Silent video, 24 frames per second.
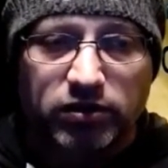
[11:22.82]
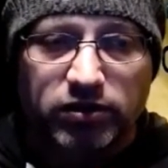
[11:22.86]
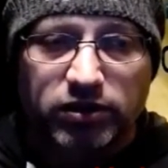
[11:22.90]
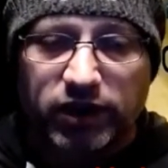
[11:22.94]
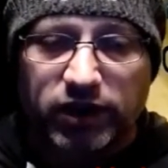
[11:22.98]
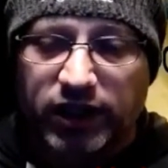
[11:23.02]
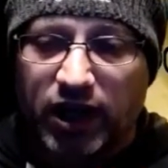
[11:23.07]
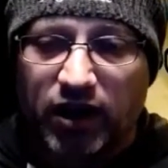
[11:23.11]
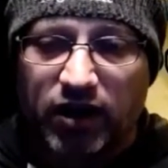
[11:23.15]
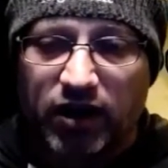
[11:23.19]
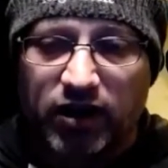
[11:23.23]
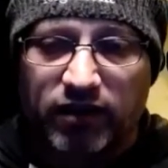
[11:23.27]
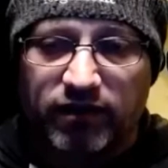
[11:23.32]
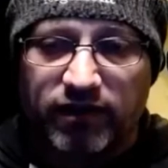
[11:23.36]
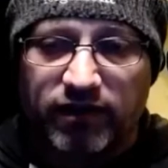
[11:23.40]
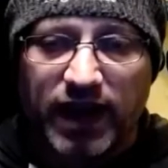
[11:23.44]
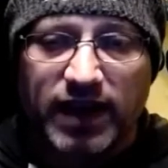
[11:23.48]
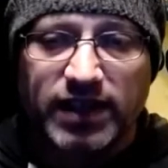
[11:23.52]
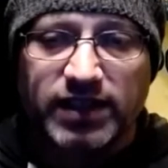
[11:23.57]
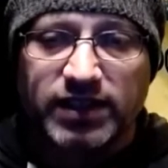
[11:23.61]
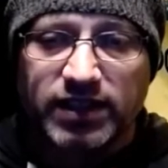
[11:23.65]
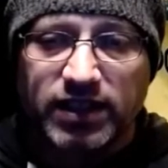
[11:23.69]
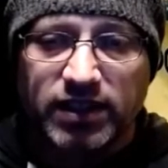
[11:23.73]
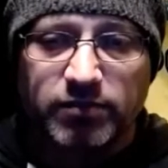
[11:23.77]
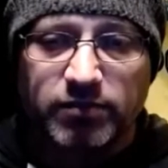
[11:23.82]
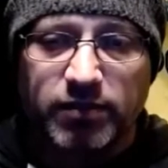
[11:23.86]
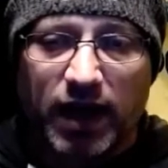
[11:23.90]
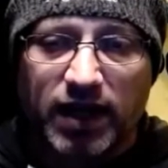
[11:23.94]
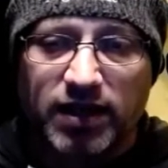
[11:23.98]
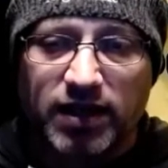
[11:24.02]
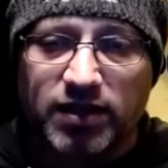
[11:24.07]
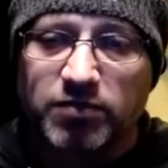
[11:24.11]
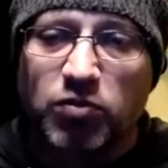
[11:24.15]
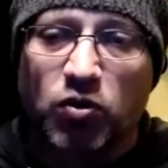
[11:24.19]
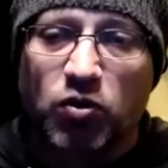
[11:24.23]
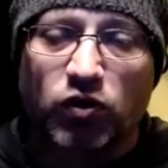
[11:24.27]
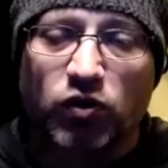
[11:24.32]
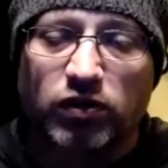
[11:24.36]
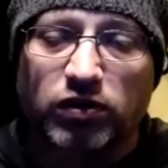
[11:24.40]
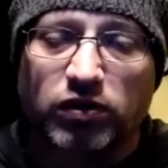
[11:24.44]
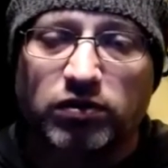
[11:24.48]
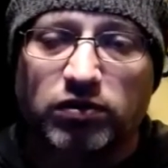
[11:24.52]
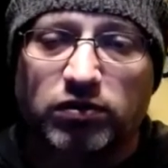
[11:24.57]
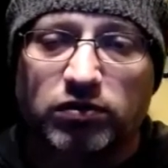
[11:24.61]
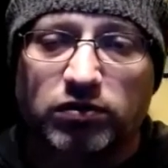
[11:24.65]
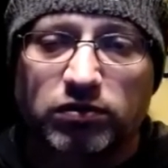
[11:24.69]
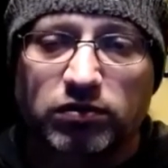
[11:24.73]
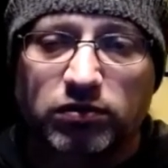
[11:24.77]
to carry a vaccine passport,
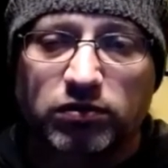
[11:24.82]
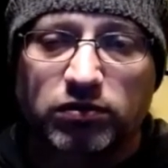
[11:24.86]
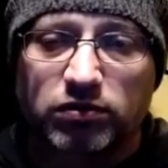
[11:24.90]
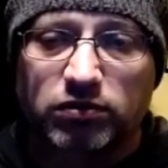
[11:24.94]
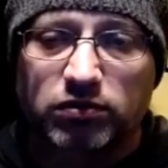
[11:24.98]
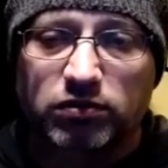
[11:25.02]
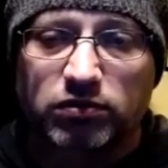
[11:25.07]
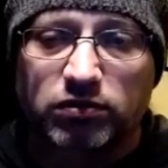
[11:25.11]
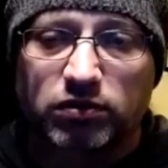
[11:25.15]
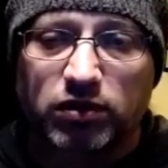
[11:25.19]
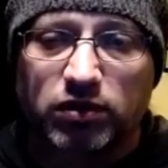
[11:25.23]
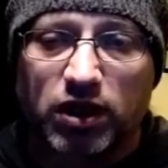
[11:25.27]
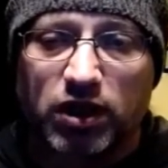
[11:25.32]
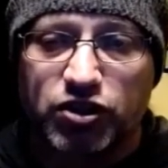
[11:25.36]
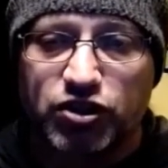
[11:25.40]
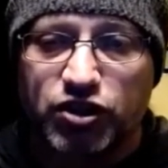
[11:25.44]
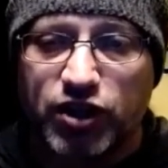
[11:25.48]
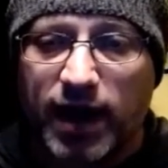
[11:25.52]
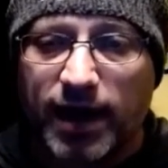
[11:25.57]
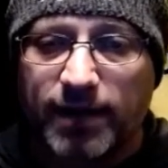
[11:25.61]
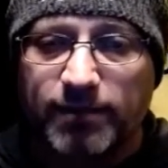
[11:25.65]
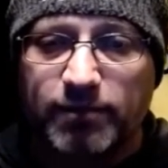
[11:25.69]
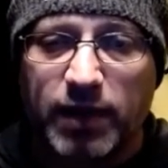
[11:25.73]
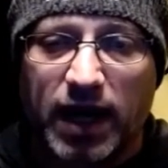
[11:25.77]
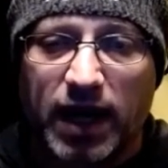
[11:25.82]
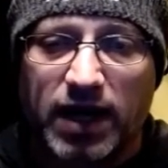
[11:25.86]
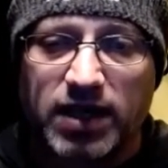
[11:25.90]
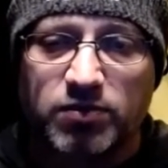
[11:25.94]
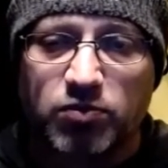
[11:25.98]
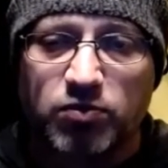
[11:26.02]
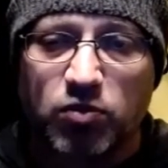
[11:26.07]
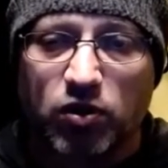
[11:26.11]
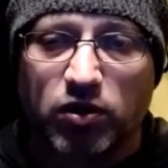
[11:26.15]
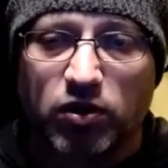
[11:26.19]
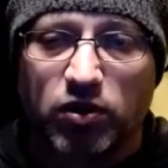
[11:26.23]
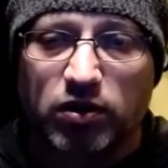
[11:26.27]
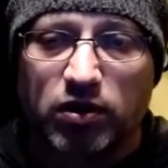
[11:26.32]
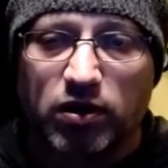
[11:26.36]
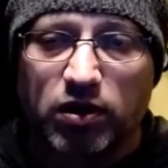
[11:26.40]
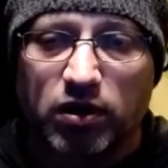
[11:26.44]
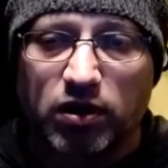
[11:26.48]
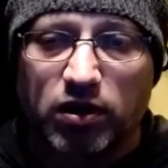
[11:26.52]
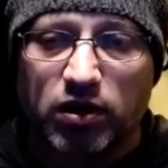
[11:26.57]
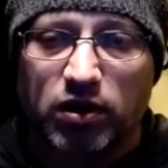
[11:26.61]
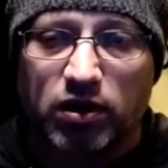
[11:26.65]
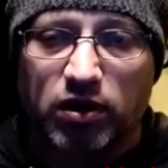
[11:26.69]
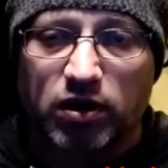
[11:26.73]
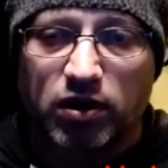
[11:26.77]
a jab passport,
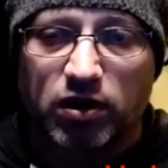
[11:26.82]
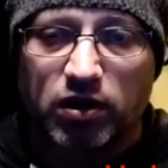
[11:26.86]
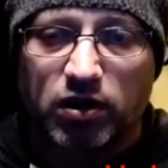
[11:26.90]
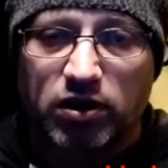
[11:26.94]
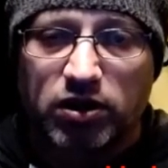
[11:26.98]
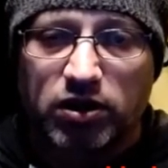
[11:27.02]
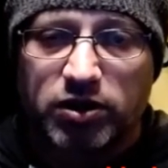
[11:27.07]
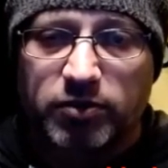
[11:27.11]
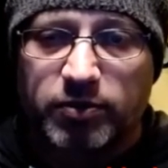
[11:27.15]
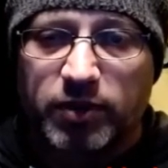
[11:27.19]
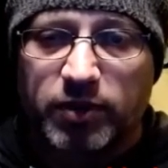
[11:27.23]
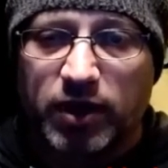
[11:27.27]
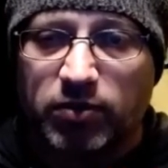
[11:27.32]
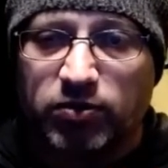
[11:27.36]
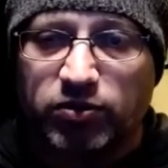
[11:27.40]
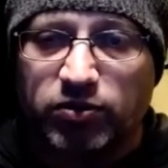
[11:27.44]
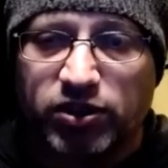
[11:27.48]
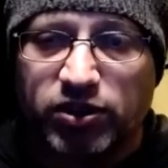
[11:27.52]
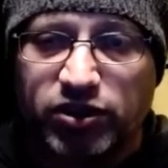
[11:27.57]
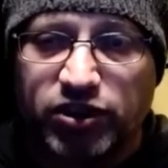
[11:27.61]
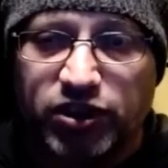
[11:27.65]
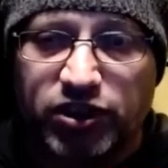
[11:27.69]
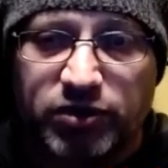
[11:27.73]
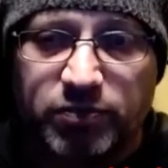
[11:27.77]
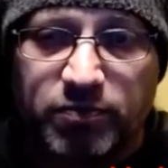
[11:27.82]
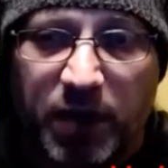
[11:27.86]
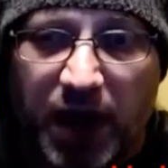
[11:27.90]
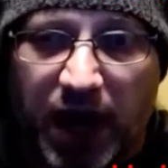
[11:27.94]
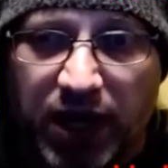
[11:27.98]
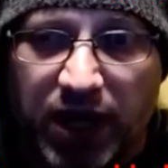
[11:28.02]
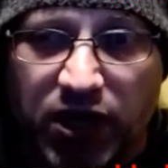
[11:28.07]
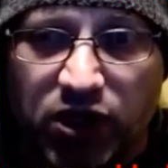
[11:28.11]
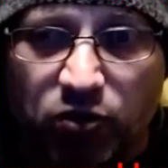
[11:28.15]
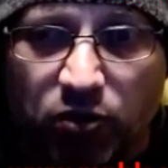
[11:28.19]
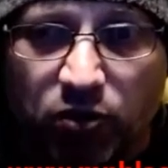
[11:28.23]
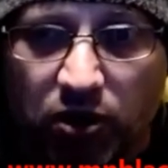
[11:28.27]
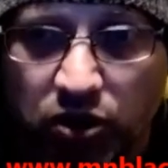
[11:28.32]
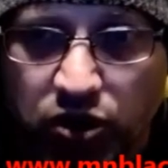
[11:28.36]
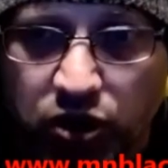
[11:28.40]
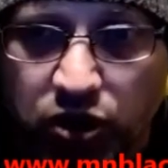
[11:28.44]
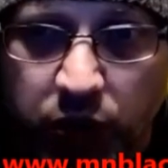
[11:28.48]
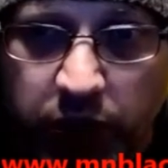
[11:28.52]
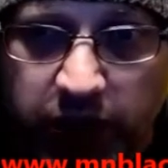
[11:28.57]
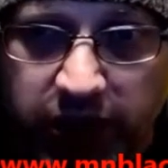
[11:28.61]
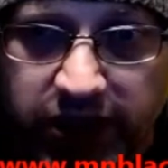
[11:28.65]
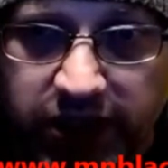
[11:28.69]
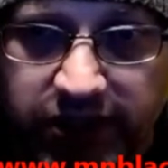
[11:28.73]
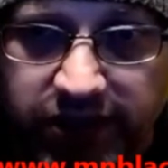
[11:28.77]
to be able to just buy
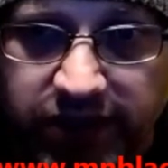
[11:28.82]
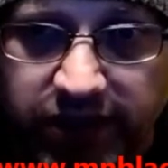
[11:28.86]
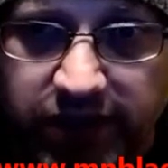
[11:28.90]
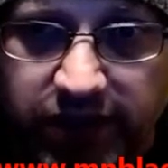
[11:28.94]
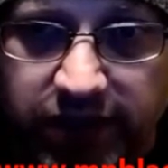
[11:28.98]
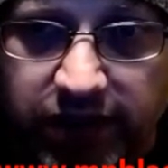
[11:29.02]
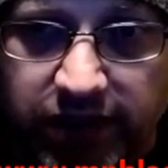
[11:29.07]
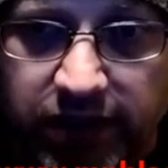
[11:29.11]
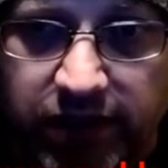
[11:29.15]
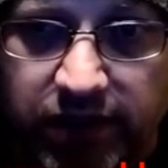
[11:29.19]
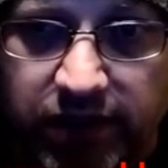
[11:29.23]
groceries